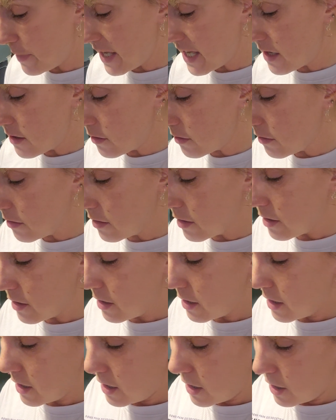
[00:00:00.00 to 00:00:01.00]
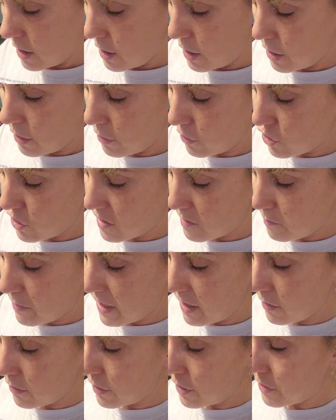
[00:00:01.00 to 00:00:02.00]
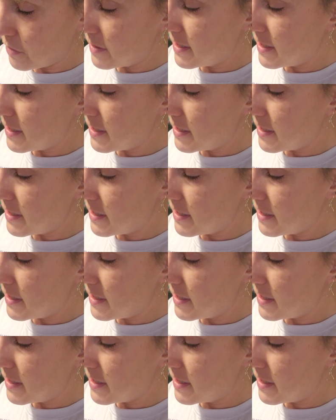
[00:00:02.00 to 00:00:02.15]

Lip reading: peel. You'll just peel your